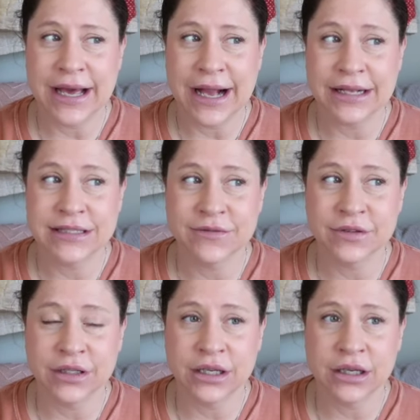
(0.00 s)

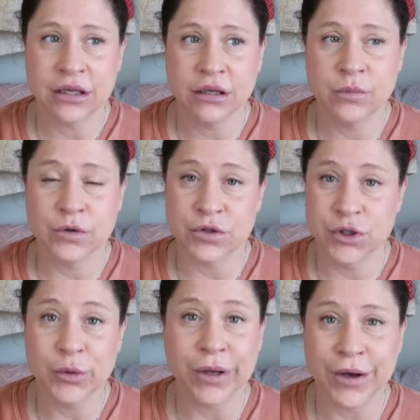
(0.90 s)
actively
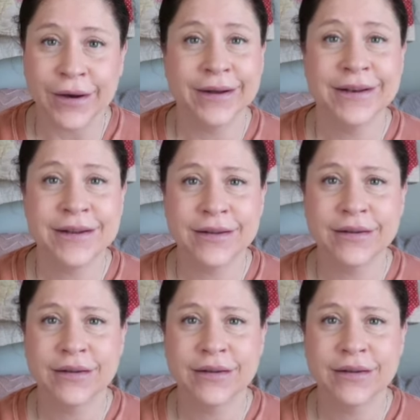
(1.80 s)
pursuing God.